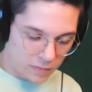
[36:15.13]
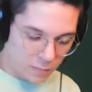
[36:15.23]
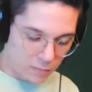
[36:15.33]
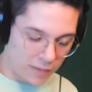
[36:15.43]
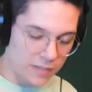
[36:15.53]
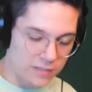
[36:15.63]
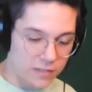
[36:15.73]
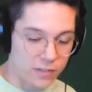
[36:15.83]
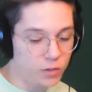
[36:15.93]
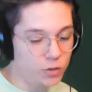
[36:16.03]
Like I said,
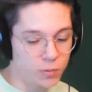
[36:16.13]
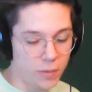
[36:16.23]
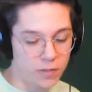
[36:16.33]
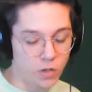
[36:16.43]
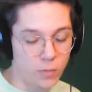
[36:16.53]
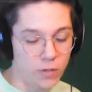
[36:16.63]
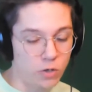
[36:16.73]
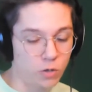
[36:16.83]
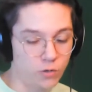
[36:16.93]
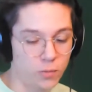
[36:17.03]
this year was probably a little bit
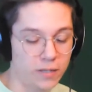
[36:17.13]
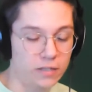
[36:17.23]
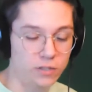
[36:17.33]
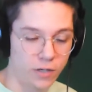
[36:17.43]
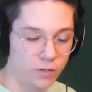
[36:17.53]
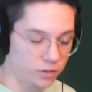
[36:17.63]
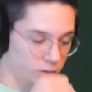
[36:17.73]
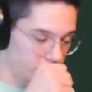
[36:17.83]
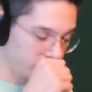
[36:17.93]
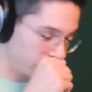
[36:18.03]
cooler for me in general, just
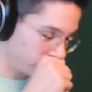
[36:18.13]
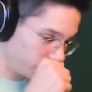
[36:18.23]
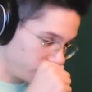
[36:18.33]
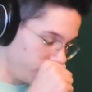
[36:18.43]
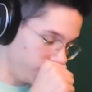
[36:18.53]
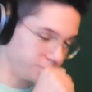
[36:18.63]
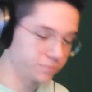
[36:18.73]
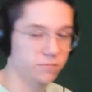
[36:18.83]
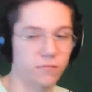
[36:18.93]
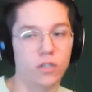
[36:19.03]
because
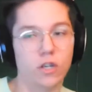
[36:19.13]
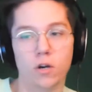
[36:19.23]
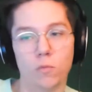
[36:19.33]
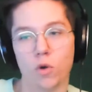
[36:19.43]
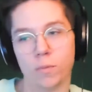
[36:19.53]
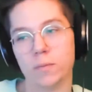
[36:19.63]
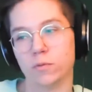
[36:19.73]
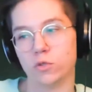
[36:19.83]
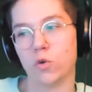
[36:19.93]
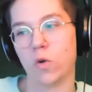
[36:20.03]
you know, more people
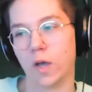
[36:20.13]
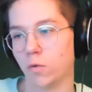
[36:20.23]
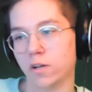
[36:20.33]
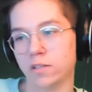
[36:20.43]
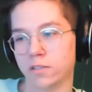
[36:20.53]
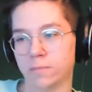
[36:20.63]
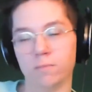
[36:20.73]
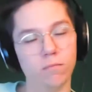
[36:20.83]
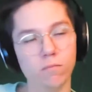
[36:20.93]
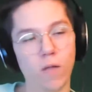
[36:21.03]
knew who I was, and
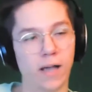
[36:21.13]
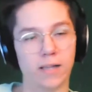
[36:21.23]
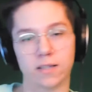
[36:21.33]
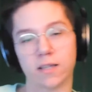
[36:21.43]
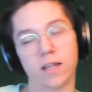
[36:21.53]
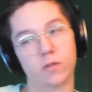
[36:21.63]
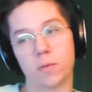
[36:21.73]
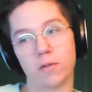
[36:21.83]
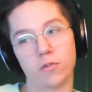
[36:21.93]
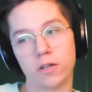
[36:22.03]
I got to connect with
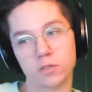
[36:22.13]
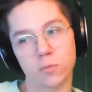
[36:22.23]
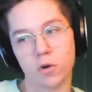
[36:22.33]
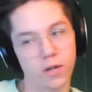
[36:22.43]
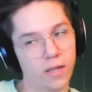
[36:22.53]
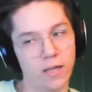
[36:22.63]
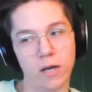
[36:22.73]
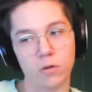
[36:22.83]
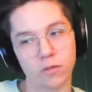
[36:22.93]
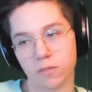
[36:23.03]
my friends more and hang
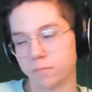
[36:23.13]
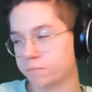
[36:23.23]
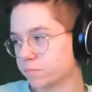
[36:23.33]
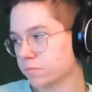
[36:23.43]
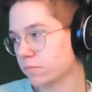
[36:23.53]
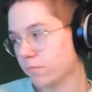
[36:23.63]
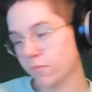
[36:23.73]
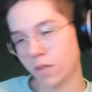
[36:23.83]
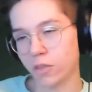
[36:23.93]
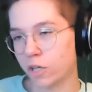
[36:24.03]
out with
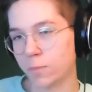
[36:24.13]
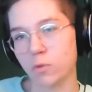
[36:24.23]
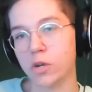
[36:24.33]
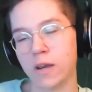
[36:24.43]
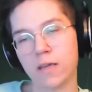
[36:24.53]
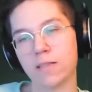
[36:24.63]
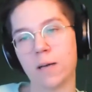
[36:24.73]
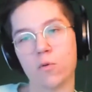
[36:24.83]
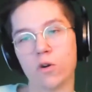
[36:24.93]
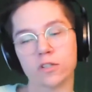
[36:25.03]
the community a lot
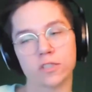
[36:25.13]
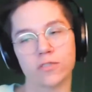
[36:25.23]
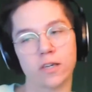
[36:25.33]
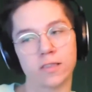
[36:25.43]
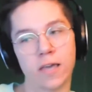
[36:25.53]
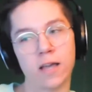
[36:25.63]
more and stuff like that.